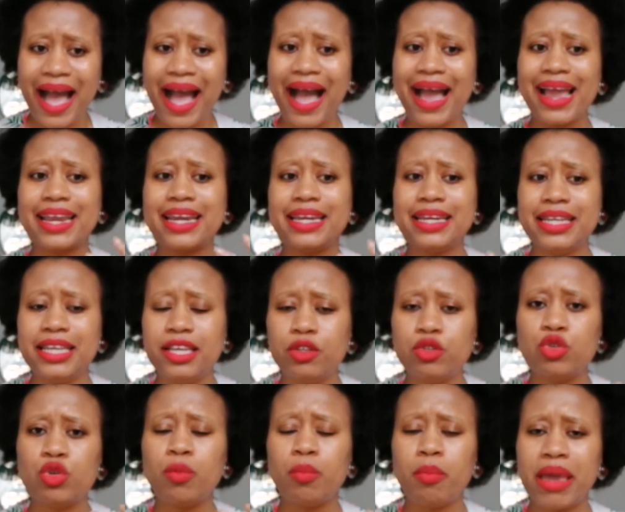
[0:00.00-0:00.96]
I need
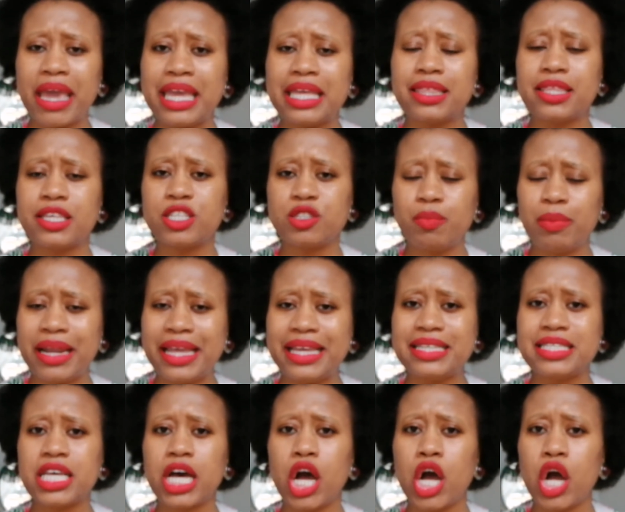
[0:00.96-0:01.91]
to make this
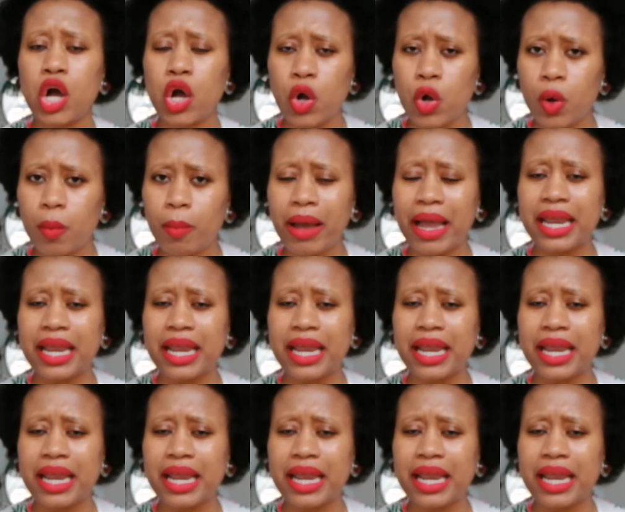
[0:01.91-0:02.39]
place a home.